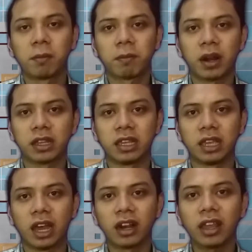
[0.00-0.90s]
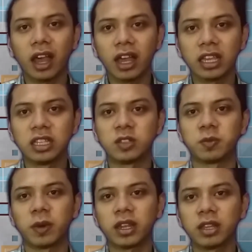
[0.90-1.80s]
Parking area is
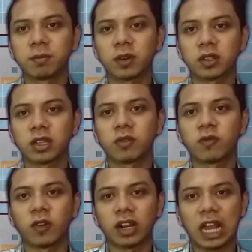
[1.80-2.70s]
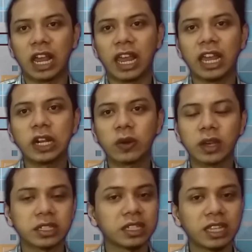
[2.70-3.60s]
very important for
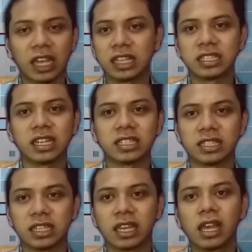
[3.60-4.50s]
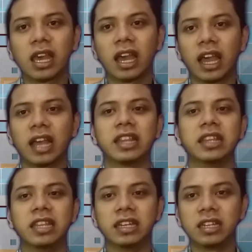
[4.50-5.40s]
education agency,
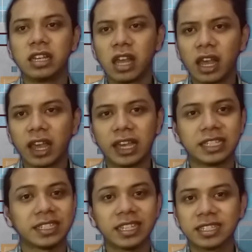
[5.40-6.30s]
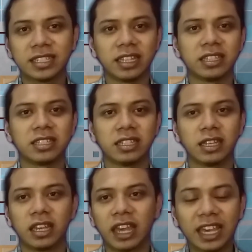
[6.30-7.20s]
and the
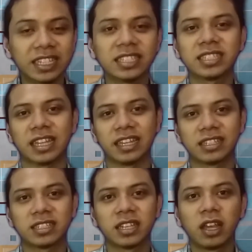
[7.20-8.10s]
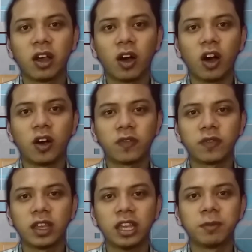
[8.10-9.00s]
existence of
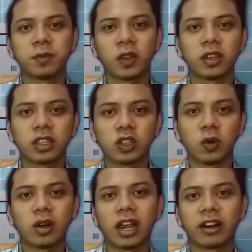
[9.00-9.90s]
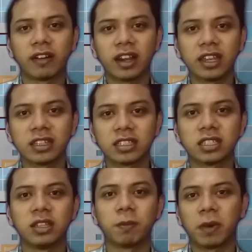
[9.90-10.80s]
employee to arrange
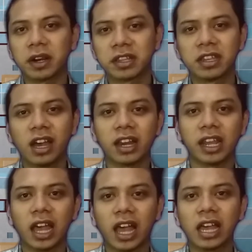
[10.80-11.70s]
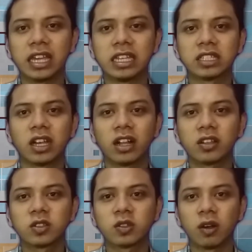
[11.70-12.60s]
the parking area is
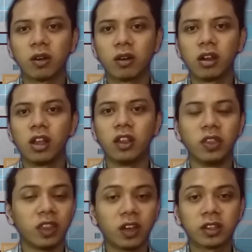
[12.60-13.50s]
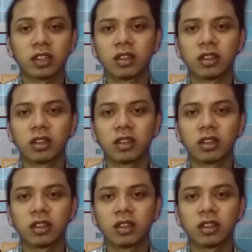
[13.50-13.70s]
also not